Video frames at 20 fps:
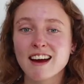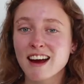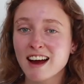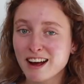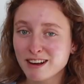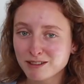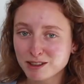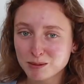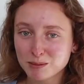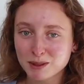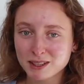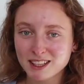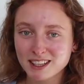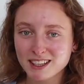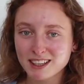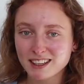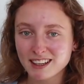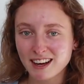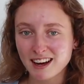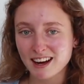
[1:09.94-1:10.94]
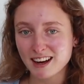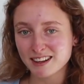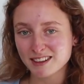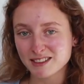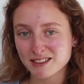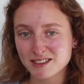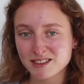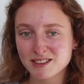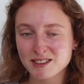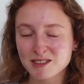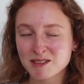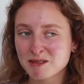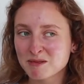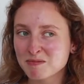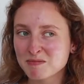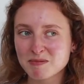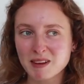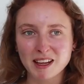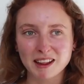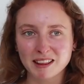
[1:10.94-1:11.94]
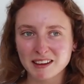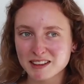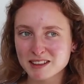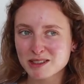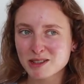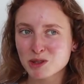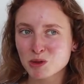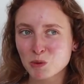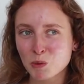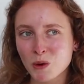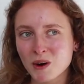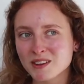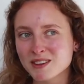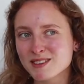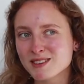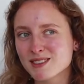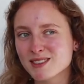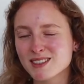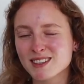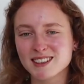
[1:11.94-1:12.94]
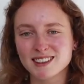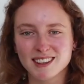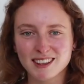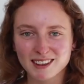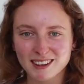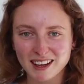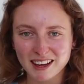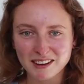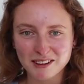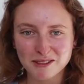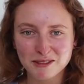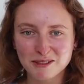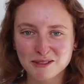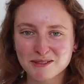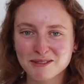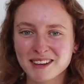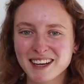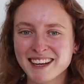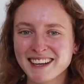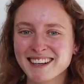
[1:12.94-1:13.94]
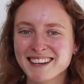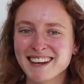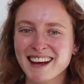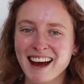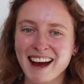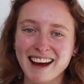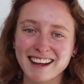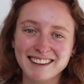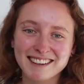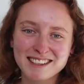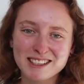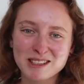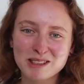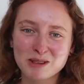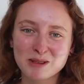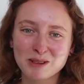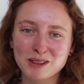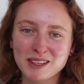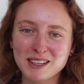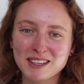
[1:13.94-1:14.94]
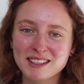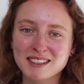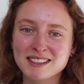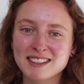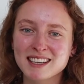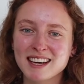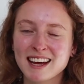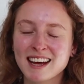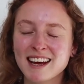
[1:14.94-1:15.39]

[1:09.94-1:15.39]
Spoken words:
everybody has at least once in their life had these cookies.